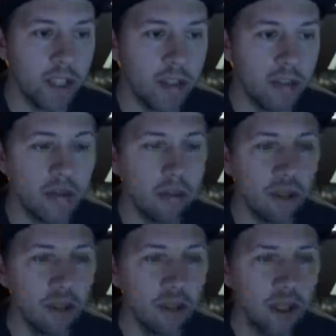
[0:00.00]
that hill,
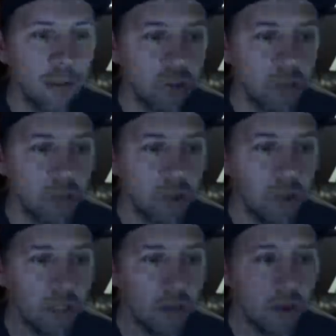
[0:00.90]
which means
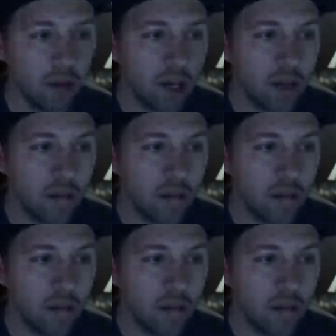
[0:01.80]
they're going to be right